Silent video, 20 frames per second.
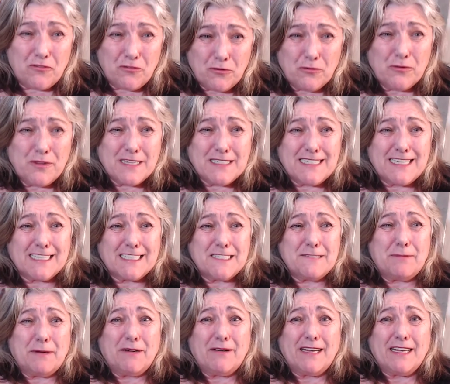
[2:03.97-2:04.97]
through this
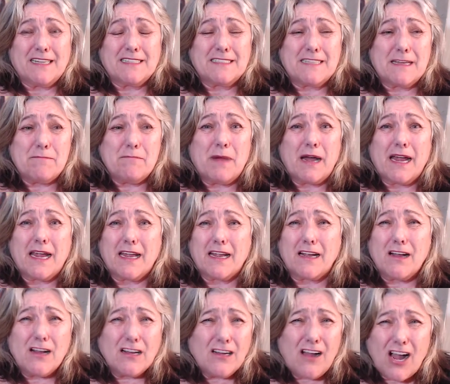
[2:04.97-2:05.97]
experience, and my
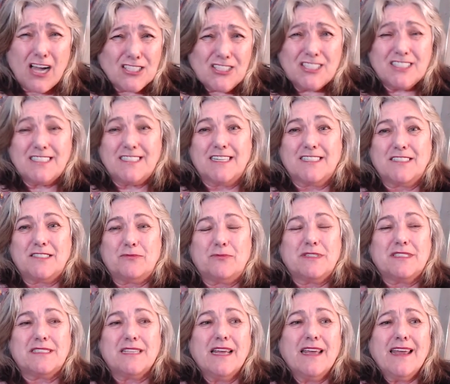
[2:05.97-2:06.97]
consciousness
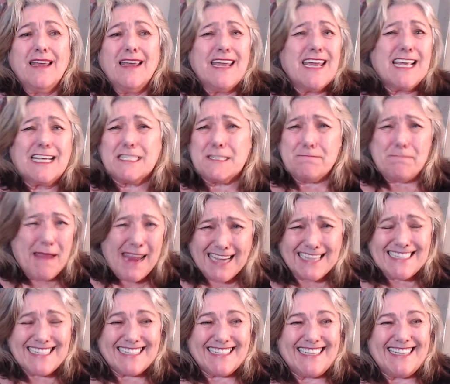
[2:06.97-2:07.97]
was
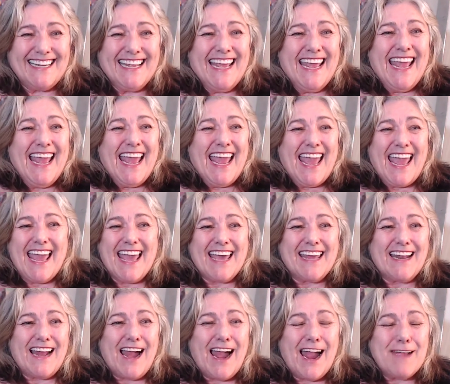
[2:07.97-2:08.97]
expanded,
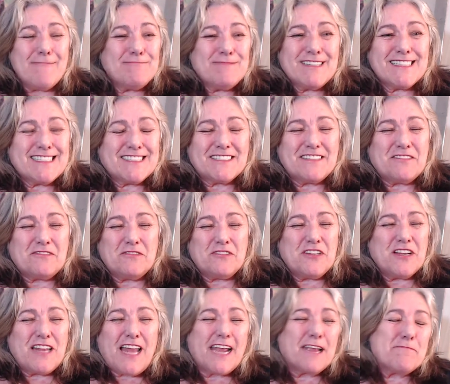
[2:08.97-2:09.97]
and I'm just
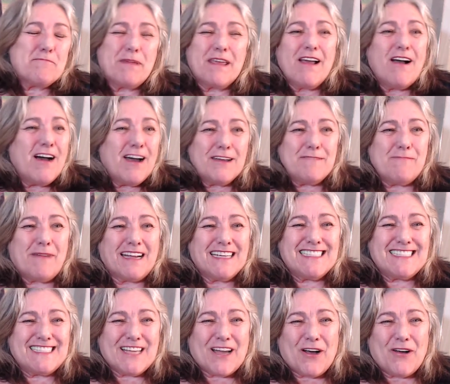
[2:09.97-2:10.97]
like beyond
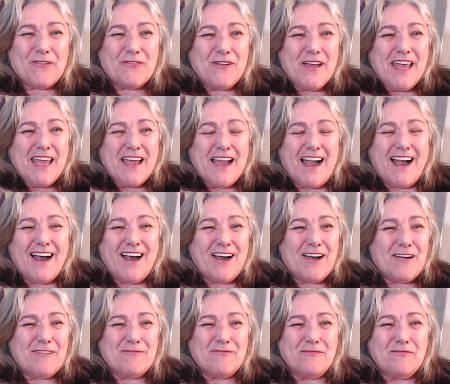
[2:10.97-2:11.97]
myself,
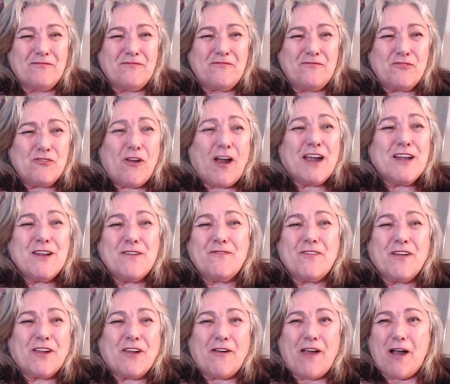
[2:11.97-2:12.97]
trying to
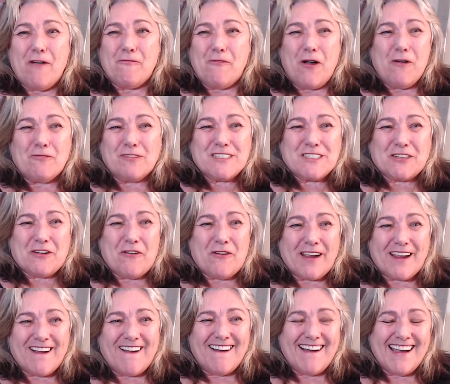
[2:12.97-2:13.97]
figure out what was
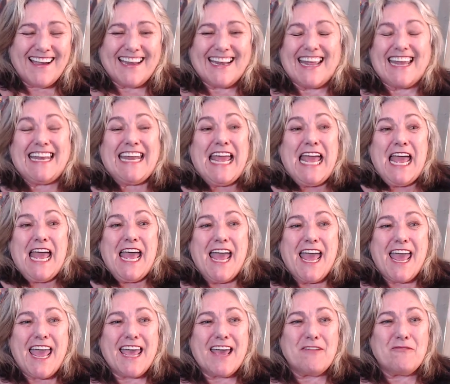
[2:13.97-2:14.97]
going on,
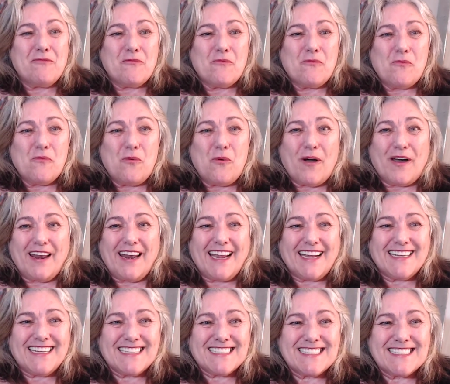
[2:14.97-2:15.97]
and what
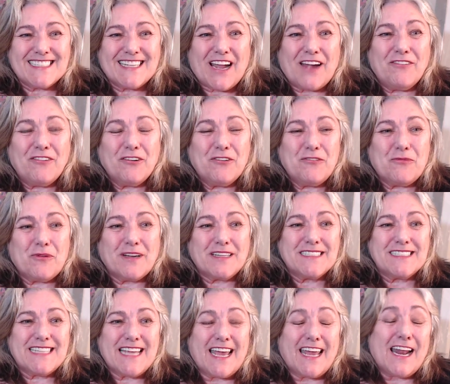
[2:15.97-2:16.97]
I discovered
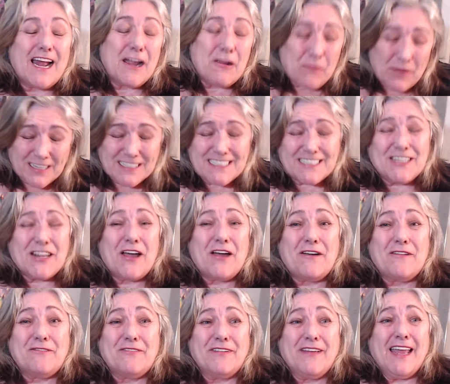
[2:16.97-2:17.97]
was that I was
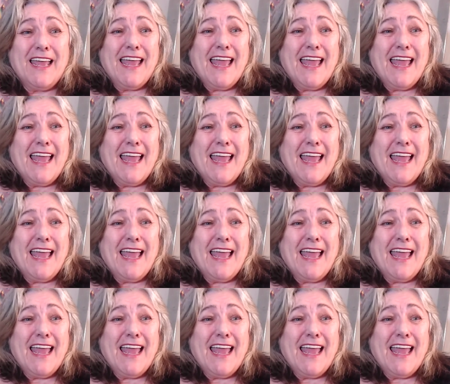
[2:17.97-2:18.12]
love,